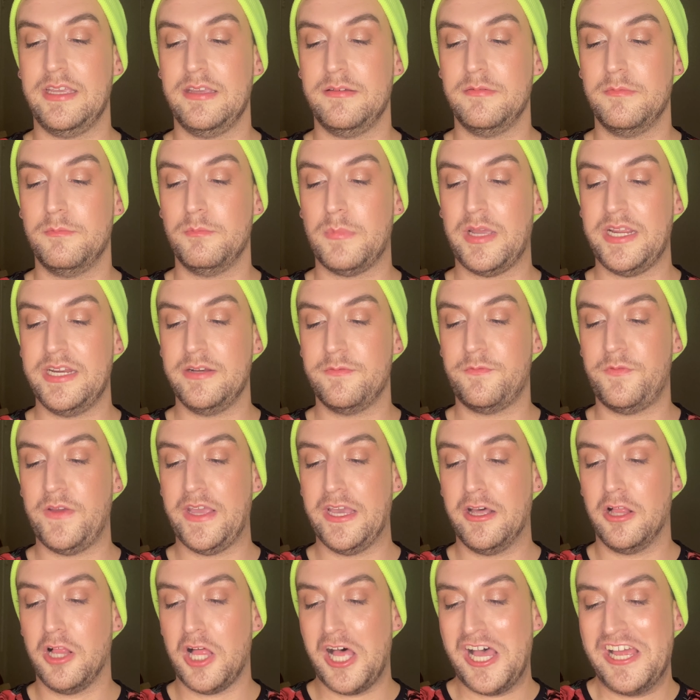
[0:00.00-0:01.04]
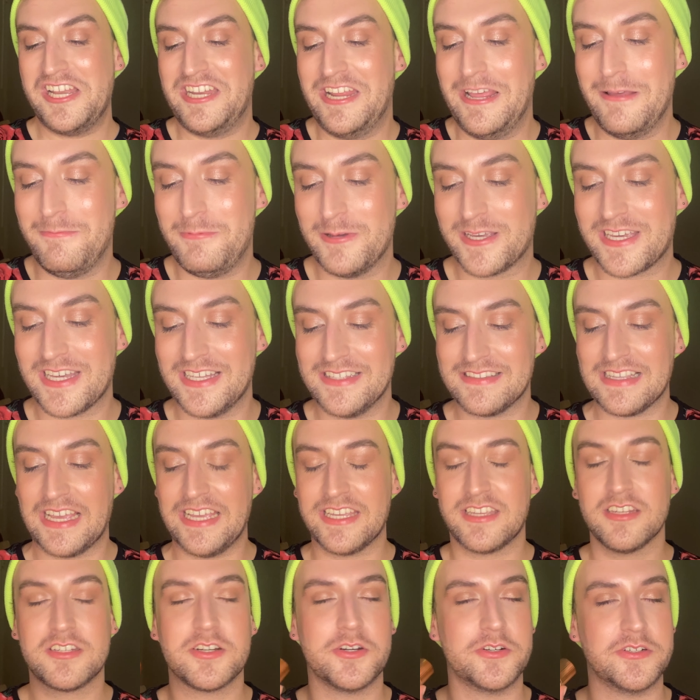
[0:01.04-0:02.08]
might fail on because I
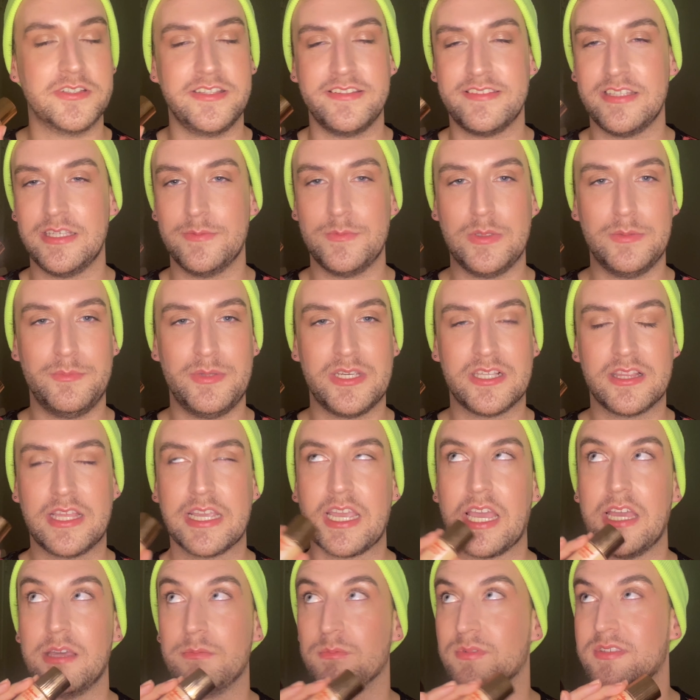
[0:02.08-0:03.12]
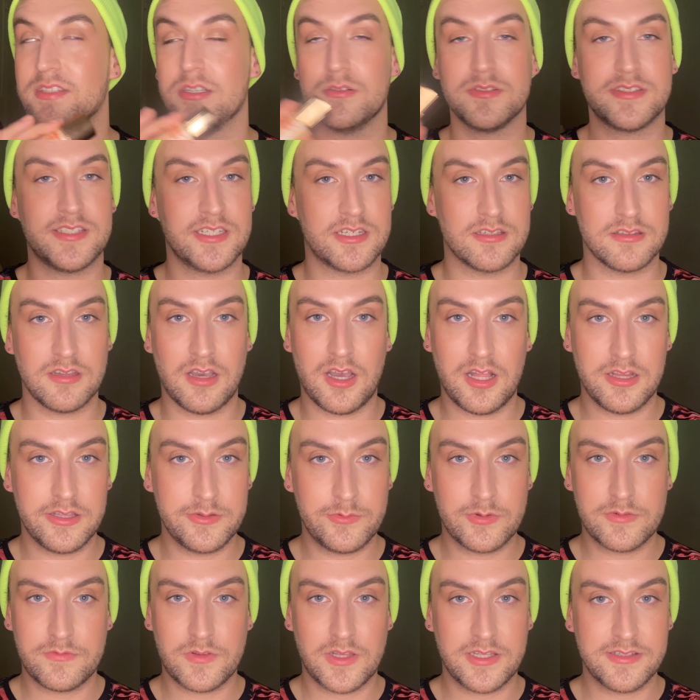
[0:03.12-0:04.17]
could totally see me being like, I'm so sick of the
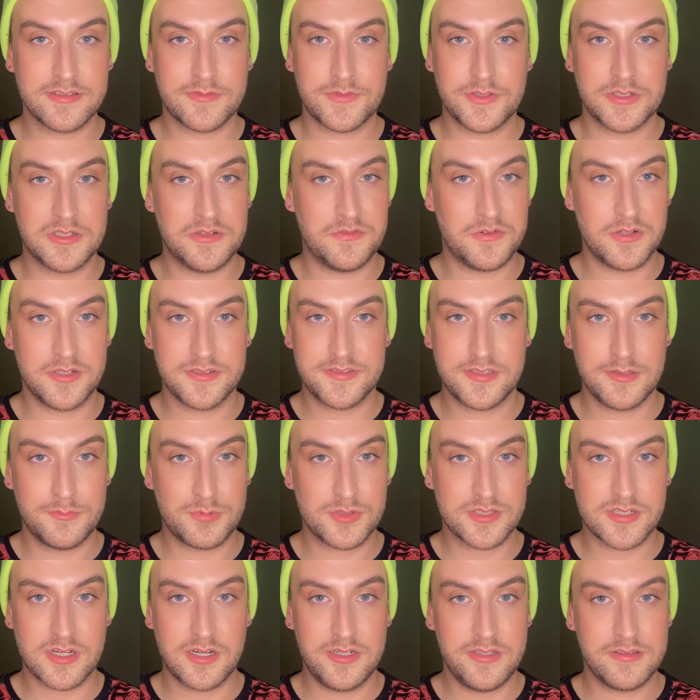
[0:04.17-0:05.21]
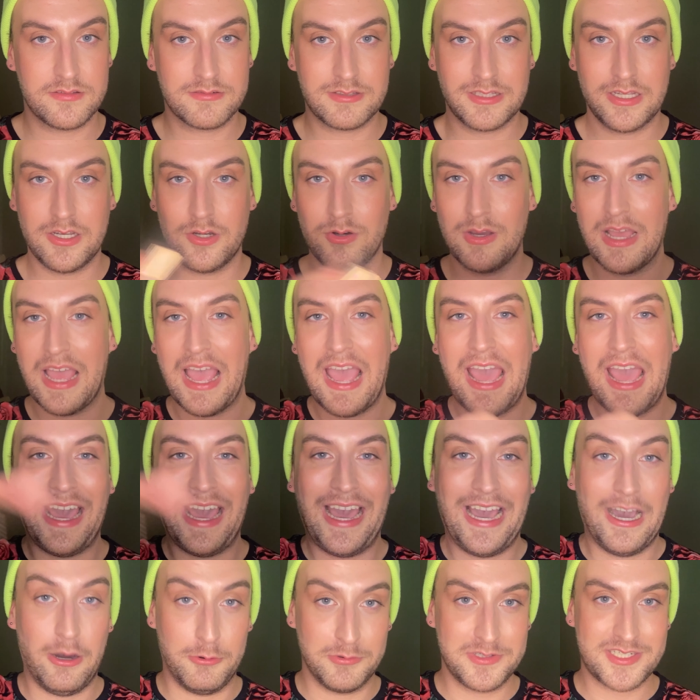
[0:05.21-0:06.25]
Hollywood Flawless Filter for a Superstar Youth Glow.
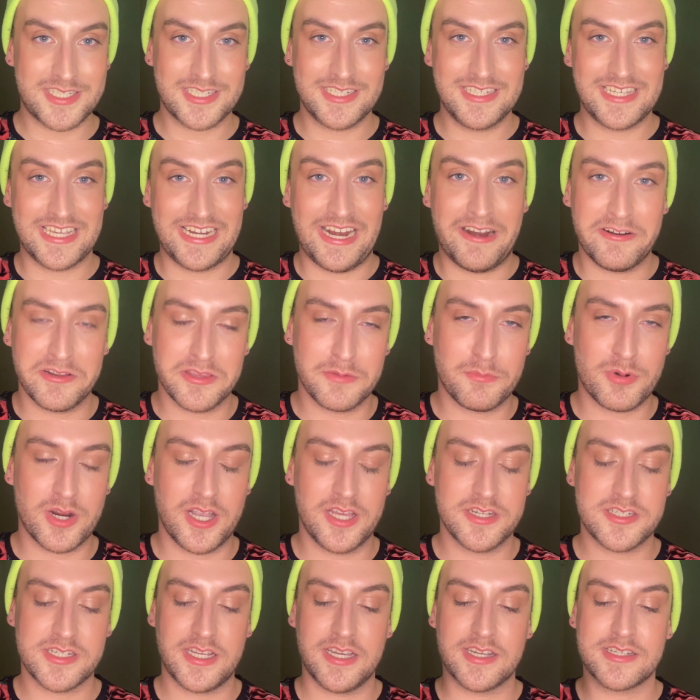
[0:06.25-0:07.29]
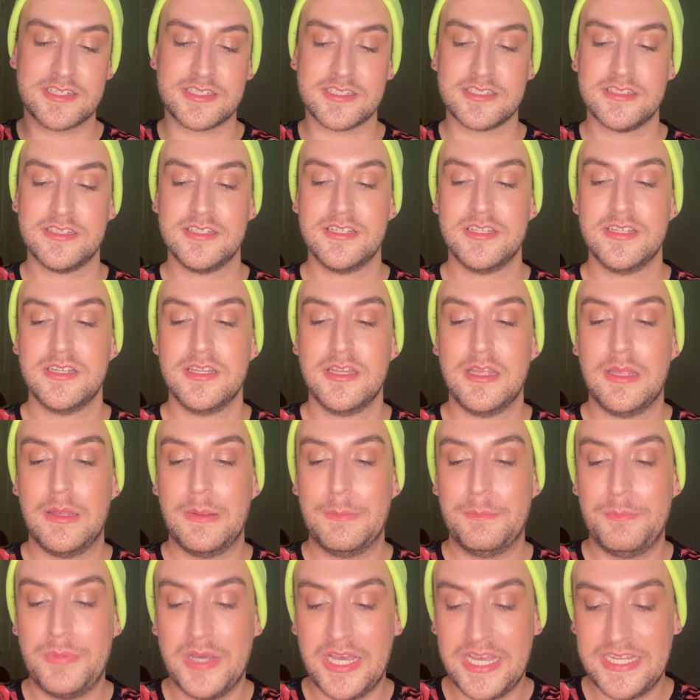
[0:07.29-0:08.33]
Out. Get out of the project.
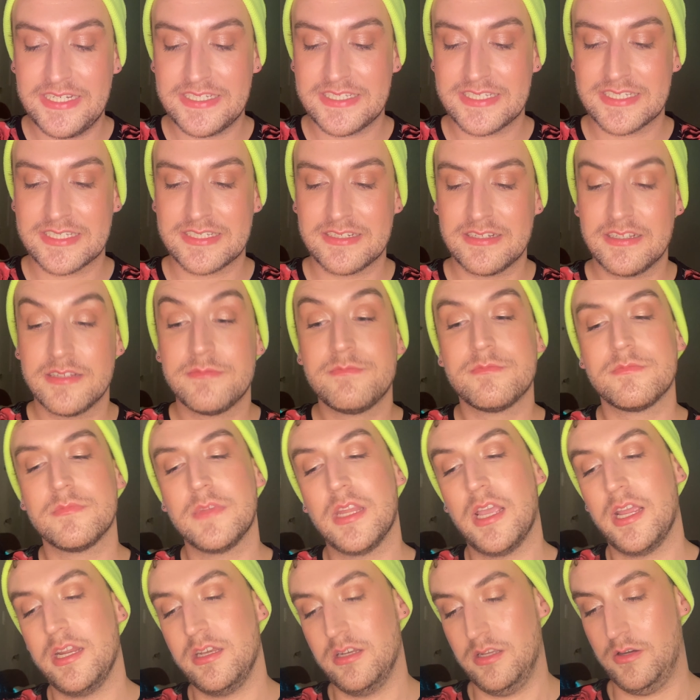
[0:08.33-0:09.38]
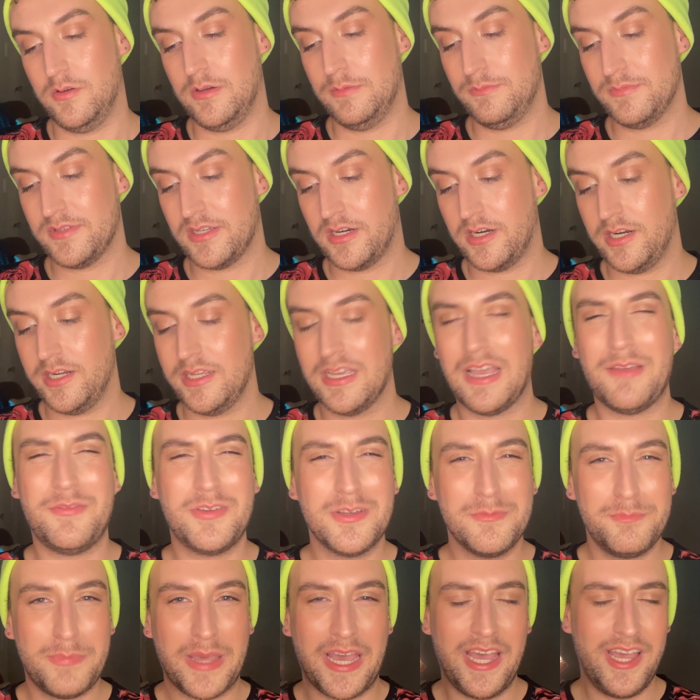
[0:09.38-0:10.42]
But I know, I'm sorry. I feel
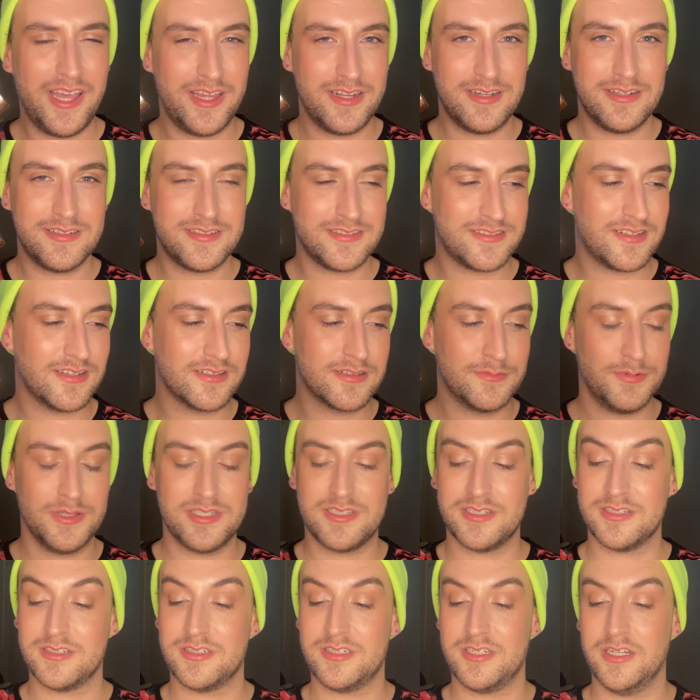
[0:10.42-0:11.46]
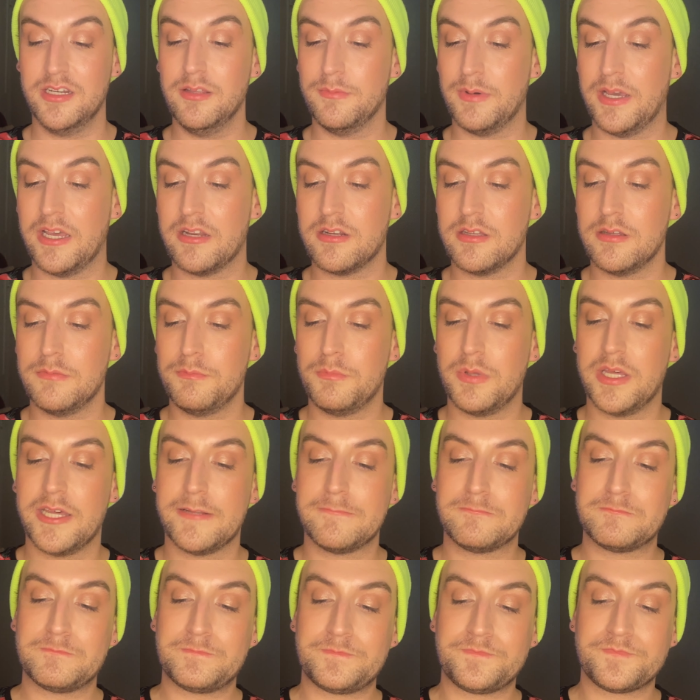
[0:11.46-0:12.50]
bad. I just talked a bunch of shit about it,
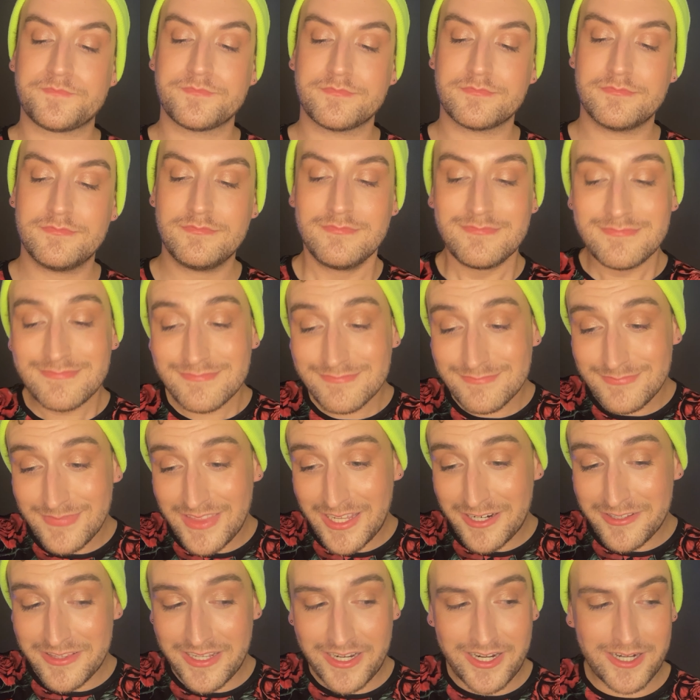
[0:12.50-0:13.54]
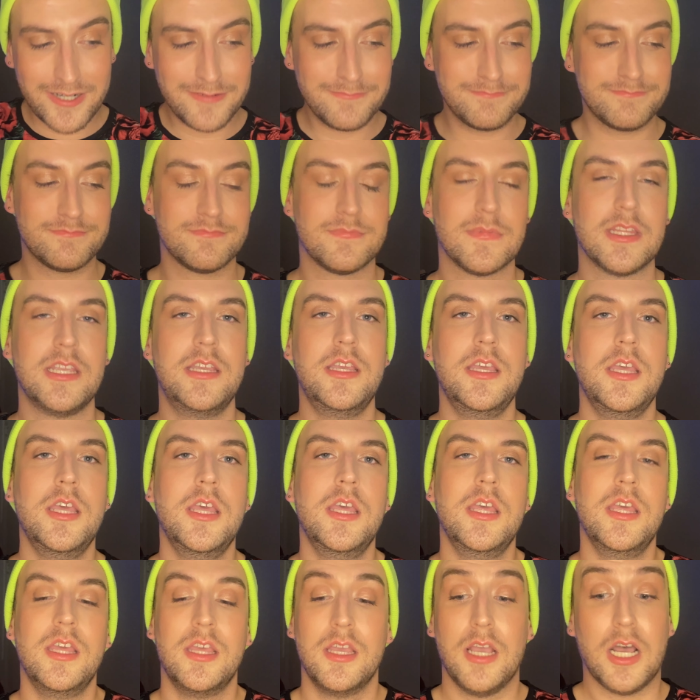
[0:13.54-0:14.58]
but they're there.
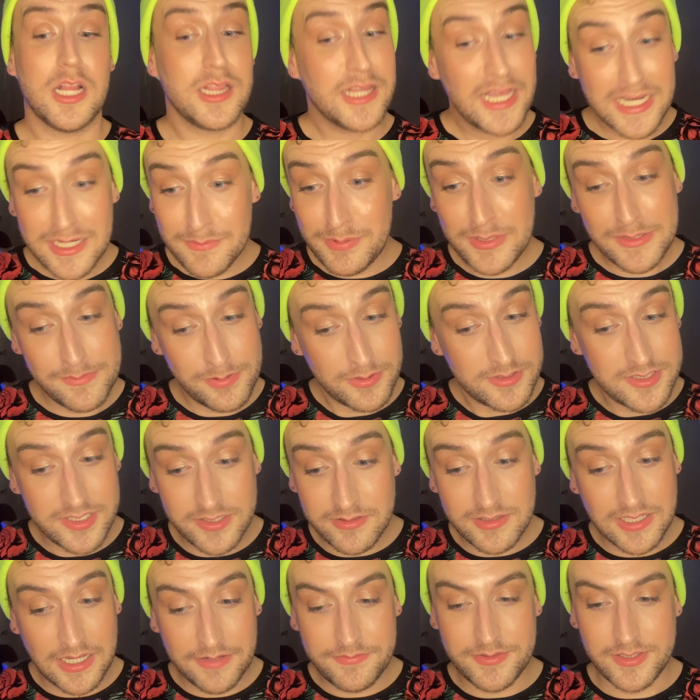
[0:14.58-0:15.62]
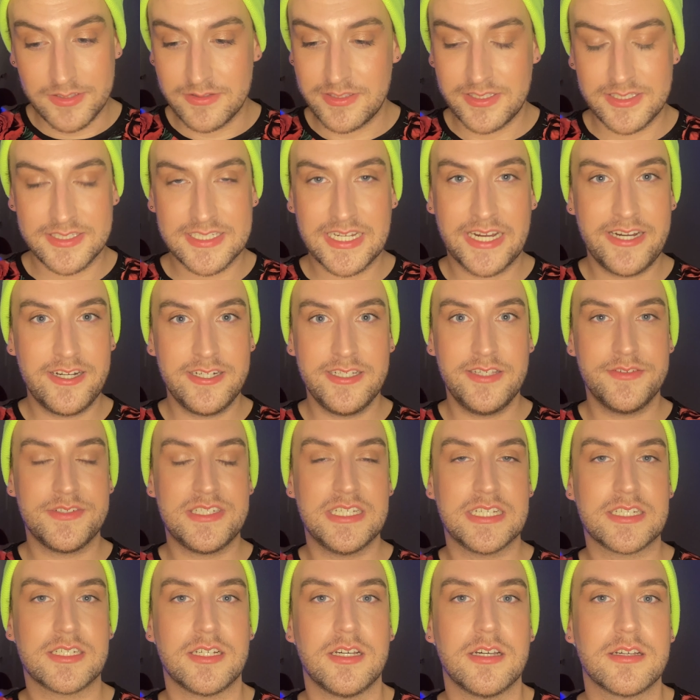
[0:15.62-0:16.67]
A lot of people do love you. The entirety of
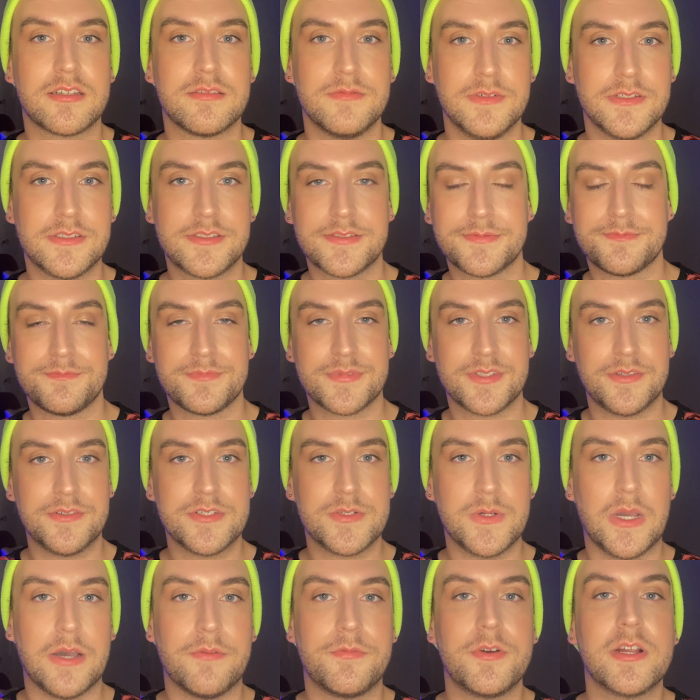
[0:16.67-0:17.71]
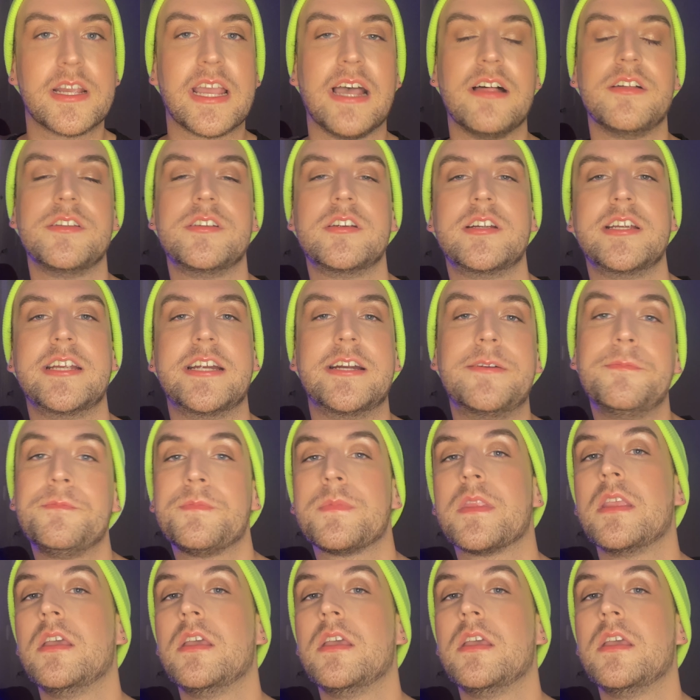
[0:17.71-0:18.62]
TikTok, which sold you out for a calendar year.